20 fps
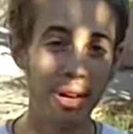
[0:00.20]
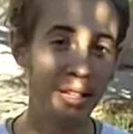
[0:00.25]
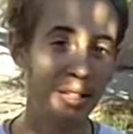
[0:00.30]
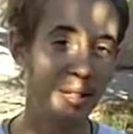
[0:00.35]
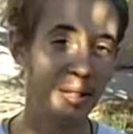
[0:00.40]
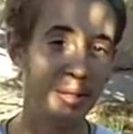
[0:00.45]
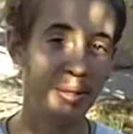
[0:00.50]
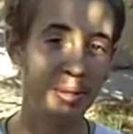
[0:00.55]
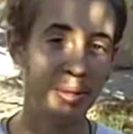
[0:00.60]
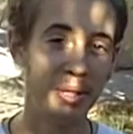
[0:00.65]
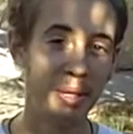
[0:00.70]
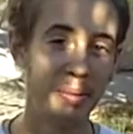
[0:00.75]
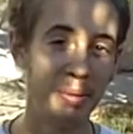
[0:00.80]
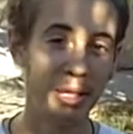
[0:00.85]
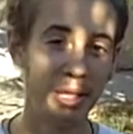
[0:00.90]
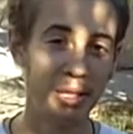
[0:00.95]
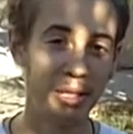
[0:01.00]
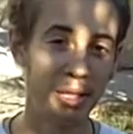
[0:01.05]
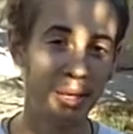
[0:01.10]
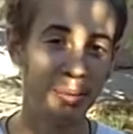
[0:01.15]
want to do
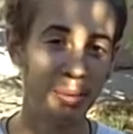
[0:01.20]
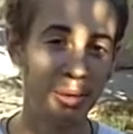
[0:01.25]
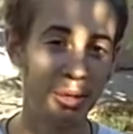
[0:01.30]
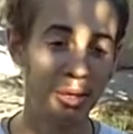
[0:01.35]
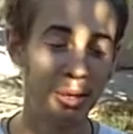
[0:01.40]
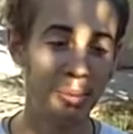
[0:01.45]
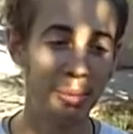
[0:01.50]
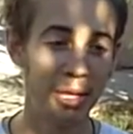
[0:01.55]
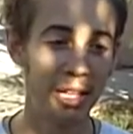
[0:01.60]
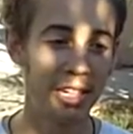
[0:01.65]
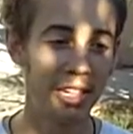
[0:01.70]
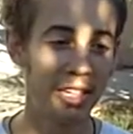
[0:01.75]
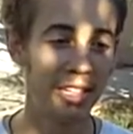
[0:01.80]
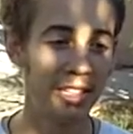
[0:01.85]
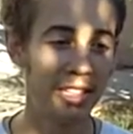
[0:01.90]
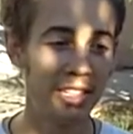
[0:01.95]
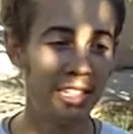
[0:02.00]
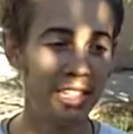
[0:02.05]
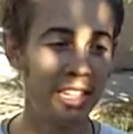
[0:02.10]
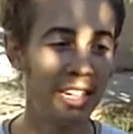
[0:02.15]
something similar
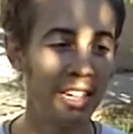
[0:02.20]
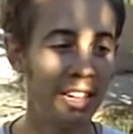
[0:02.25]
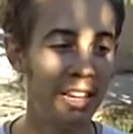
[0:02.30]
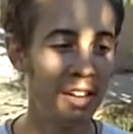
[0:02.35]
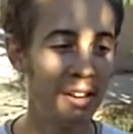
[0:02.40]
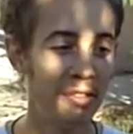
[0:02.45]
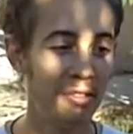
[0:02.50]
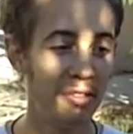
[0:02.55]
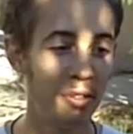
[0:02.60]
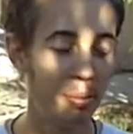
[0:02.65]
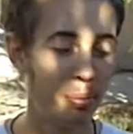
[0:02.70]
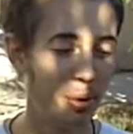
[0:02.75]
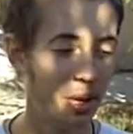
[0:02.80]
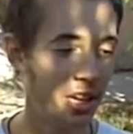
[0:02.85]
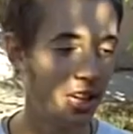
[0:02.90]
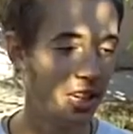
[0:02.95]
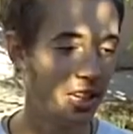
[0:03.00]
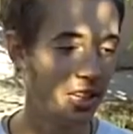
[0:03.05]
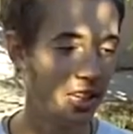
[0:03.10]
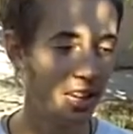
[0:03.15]
because for
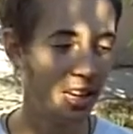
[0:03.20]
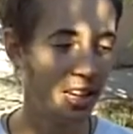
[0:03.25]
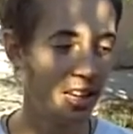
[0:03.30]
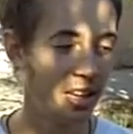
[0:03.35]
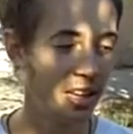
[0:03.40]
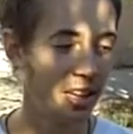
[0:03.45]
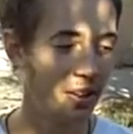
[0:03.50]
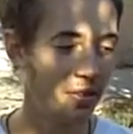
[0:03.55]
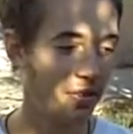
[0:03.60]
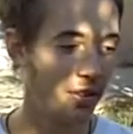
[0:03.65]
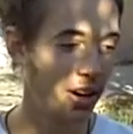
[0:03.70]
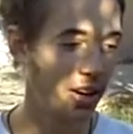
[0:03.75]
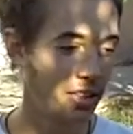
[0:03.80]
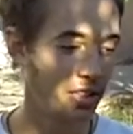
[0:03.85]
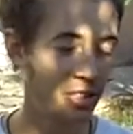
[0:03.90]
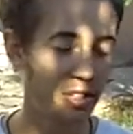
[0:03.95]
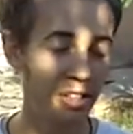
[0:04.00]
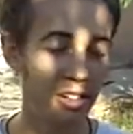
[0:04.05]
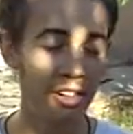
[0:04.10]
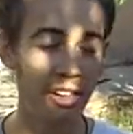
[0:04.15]
me, if I
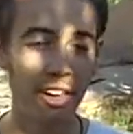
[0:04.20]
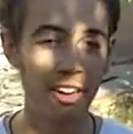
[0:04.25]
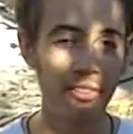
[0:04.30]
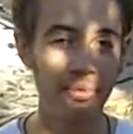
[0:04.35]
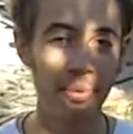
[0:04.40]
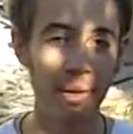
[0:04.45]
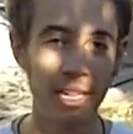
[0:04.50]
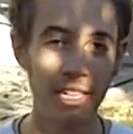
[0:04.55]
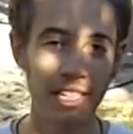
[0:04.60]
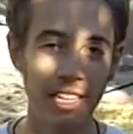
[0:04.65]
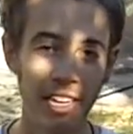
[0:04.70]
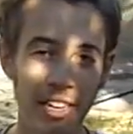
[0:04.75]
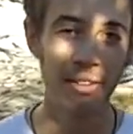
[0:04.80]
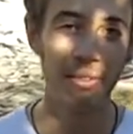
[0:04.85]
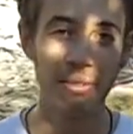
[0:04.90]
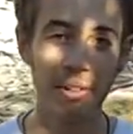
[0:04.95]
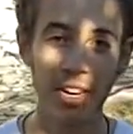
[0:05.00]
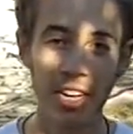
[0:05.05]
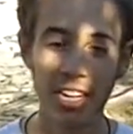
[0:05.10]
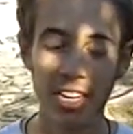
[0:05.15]
start off my
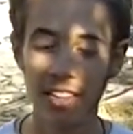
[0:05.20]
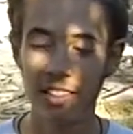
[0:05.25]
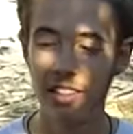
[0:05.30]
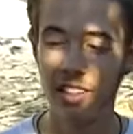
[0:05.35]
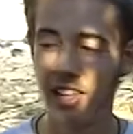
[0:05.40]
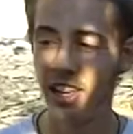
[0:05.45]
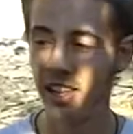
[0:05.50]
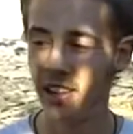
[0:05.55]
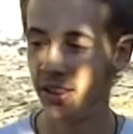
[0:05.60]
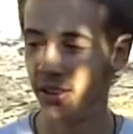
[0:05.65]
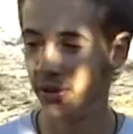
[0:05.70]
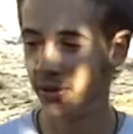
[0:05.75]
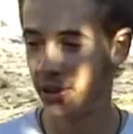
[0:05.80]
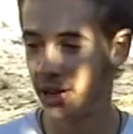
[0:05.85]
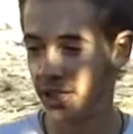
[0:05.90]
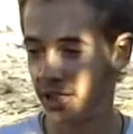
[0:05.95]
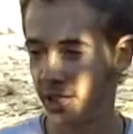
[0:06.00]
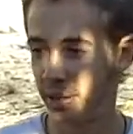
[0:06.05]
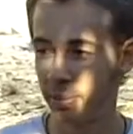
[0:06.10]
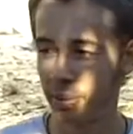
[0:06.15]
day right, then the
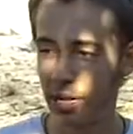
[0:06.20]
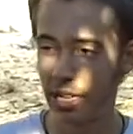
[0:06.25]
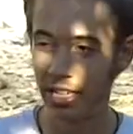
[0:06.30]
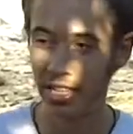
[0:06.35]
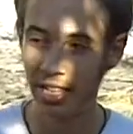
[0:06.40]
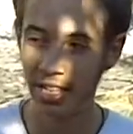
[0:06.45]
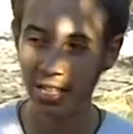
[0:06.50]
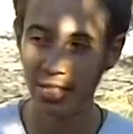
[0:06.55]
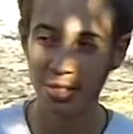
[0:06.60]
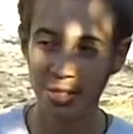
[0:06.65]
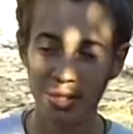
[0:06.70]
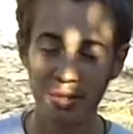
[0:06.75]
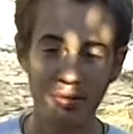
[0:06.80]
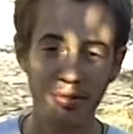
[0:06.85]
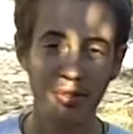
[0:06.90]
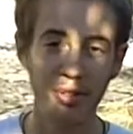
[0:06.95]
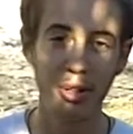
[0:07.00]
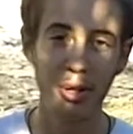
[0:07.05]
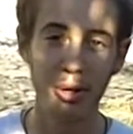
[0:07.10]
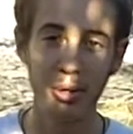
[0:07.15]
rest of my day just
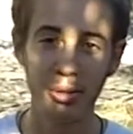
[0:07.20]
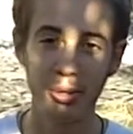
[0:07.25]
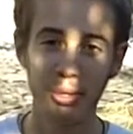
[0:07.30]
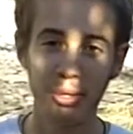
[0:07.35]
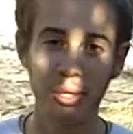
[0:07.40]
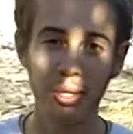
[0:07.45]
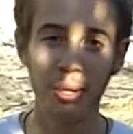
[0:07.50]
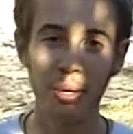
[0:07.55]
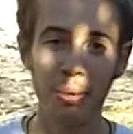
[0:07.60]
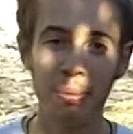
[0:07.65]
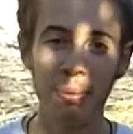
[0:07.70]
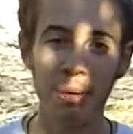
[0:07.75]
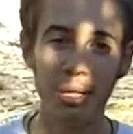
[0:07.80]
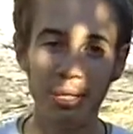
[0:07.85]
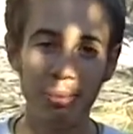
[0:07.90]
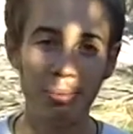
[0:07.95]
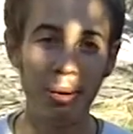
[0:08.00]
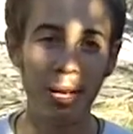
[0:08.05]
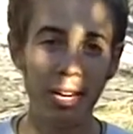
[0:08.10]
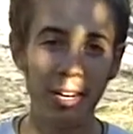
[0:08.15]
flows so
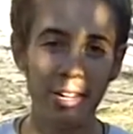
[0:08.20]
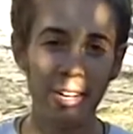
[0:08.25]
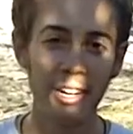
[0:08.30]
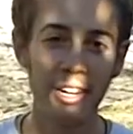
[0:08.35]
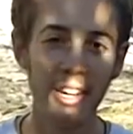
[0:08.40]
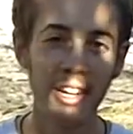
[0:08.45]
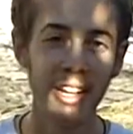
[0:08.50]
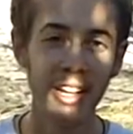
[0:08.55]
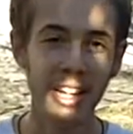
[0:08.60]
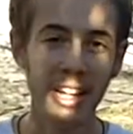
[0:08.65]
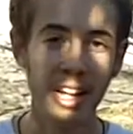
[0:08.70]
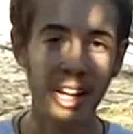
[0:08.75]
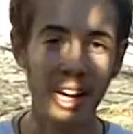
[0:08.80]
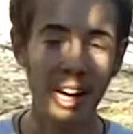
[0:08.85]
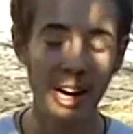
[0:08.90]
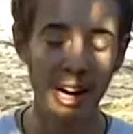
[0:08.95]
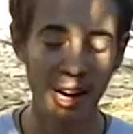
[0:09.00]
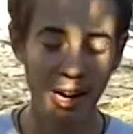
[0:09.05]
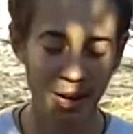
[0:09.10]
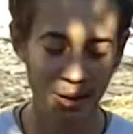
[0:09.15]
much better.
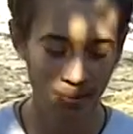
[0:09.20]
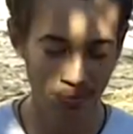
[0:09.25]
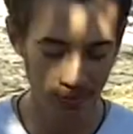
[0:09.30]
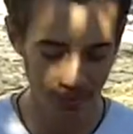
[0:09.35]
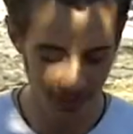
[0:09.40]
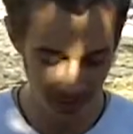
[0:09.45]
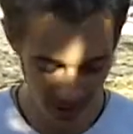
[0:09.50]
Um,